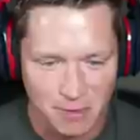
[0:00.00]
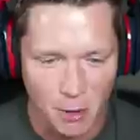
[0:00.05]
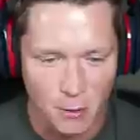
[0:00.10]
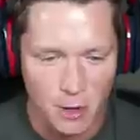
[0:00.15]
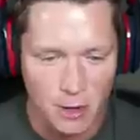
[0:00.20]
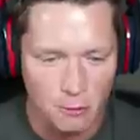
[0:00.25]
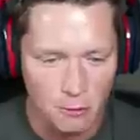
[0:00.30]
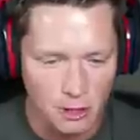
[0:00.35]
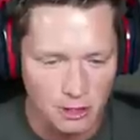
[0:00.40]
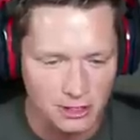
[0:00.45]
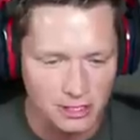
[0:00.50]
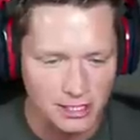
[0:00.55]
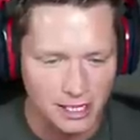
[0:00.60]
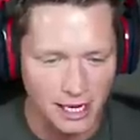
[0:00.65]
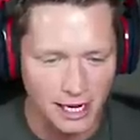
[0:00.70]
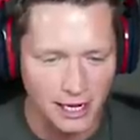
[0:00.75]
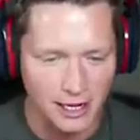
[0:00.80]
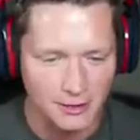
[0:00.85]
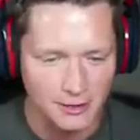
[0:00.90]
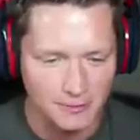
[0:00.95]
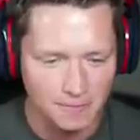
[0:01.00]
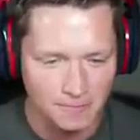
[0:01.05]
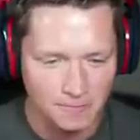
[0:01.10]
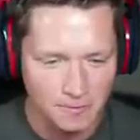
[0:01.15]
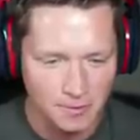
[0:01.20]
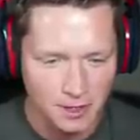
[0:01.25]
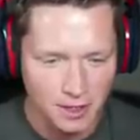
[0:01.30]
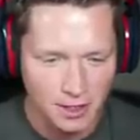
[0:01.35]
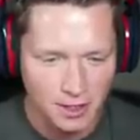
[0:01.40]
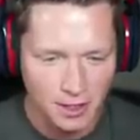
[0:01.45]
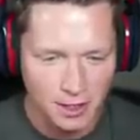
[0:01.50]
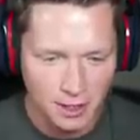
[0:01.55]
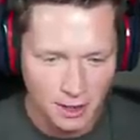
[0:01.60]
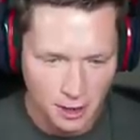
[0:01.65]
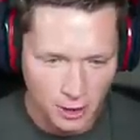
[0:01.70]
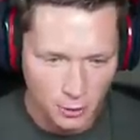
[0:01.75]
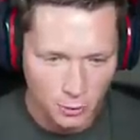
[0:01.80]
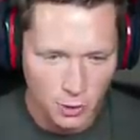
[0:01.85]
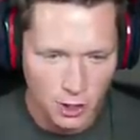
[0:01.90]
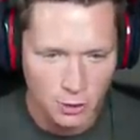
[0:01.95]
but we weren't scared.
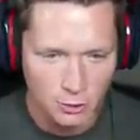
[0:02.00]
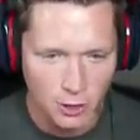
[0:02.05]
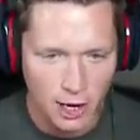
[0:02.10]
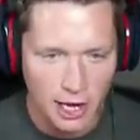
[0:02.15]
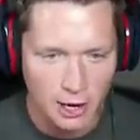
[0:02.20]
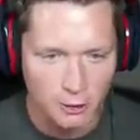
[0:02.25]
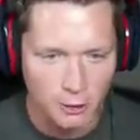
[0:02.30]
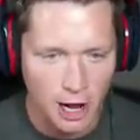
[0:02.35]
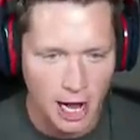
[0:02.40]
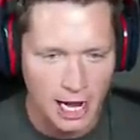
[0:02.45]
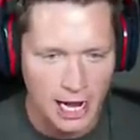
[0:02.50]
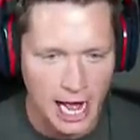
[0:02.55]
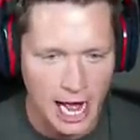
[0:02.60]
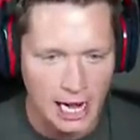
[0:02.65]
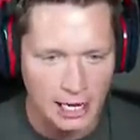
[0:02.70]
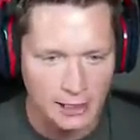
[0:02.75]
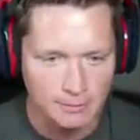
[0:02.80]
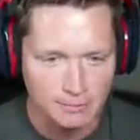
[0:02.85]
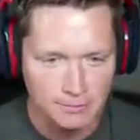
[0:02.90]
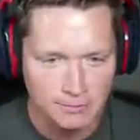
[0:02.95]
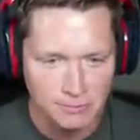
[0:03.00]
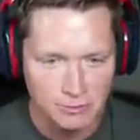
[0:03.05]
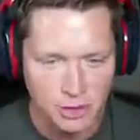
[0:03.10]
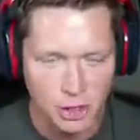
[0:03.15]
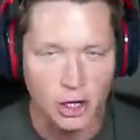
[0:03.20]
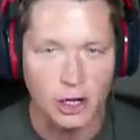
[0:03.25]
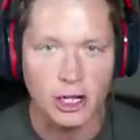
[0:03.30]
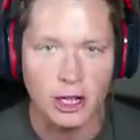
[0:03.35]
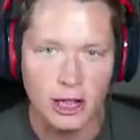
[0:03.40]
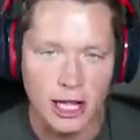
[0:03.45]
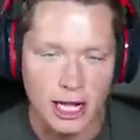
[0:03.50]
We ran right at him, took it